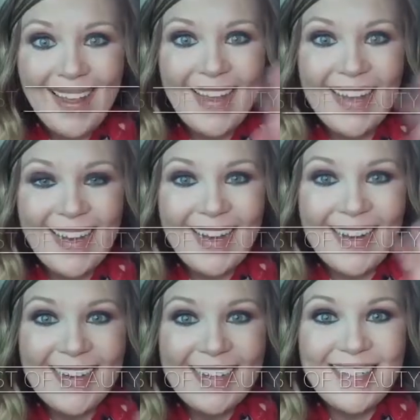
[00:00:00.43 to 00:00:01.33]
Hey
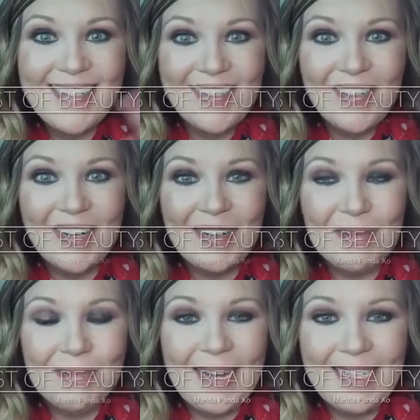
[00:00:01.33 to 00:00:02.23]
guys,
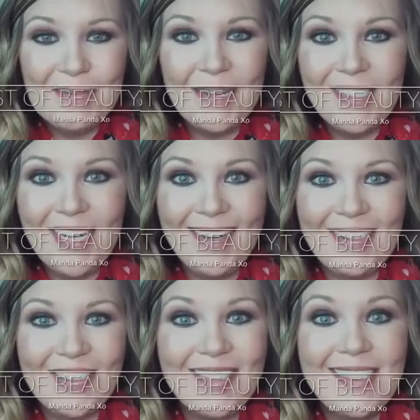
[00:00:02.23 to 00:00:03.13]
welcome back to my
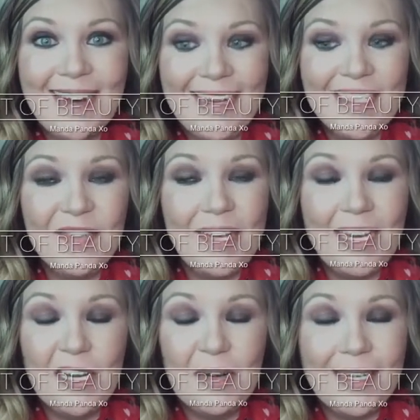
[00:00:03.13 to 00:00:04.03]
channel. Today's
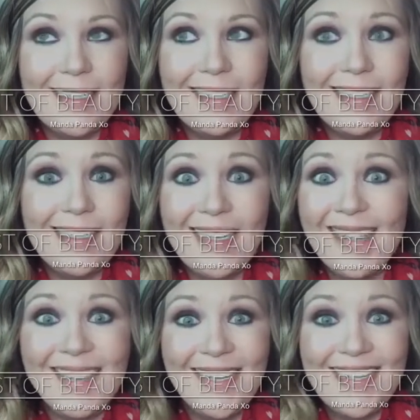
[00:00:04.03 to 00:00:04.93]
video is
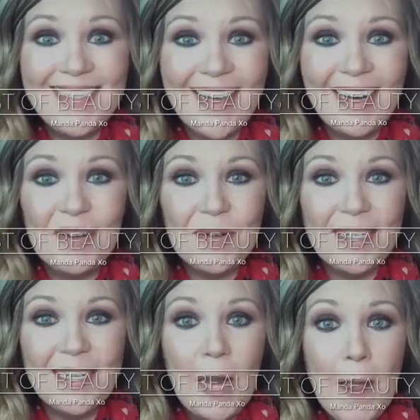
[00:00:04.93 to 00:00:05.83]
such an exciting
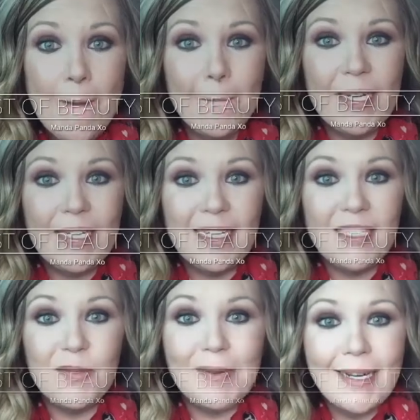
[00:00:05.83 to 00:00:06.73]
one
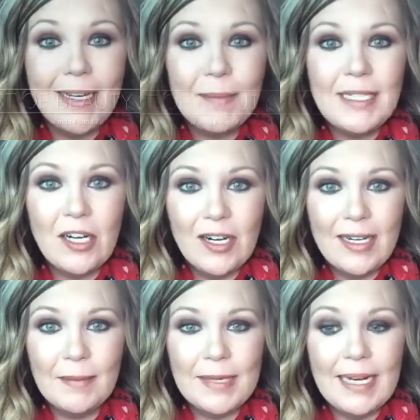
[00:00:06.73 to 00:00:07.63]
because we're going to be
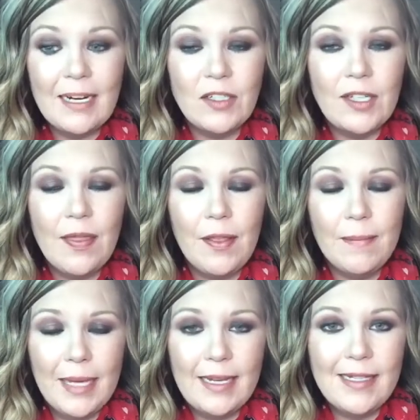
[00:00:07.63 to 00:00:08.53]
talking about the
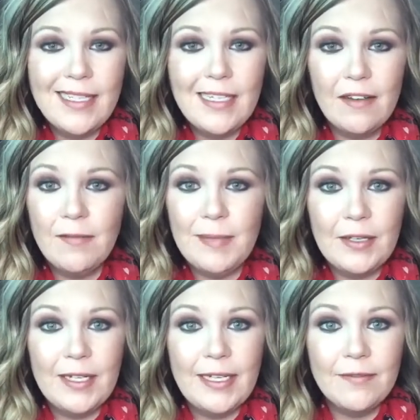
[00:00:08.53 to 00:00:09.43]
best of
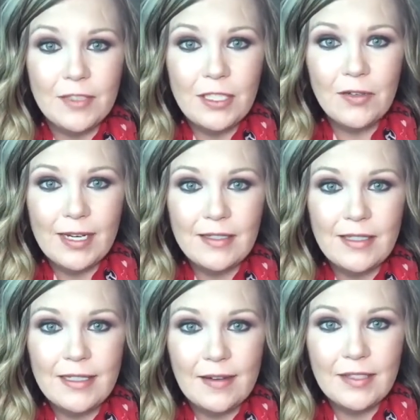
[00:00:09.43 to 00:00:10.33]
beauty for
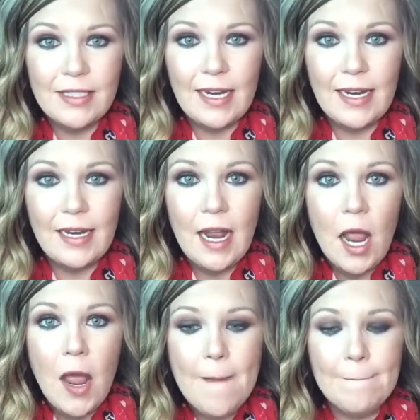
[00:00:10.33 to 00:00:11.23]
2017.
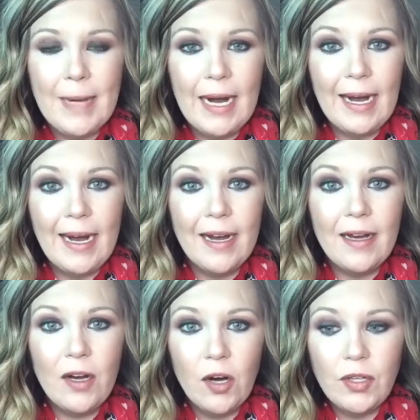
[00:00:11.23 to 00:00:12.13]
My
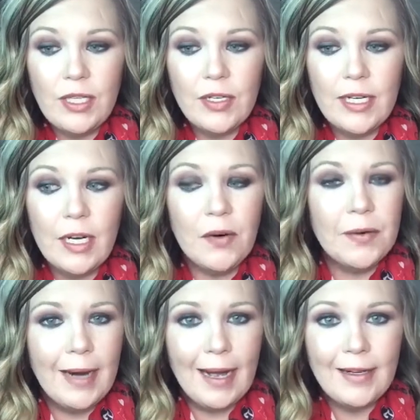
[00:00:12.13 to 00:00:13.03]
Holy Grail
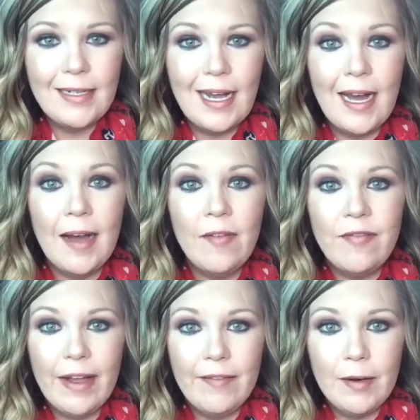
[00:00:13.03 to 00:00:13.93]
ride or die
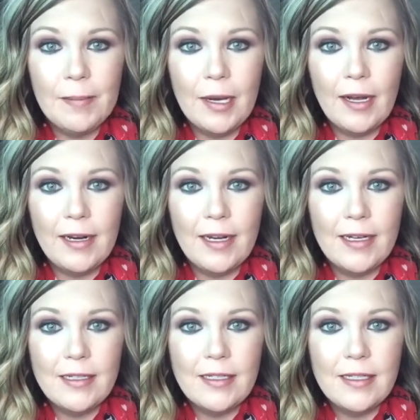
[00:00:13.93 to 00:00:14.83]
favorite
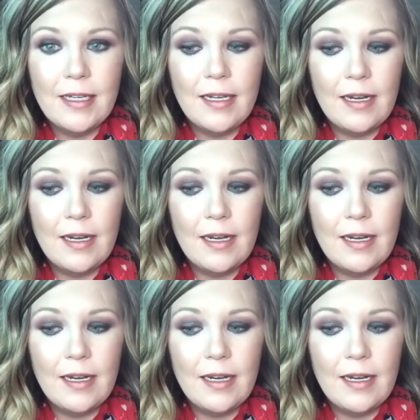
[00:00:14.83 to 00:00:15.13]
products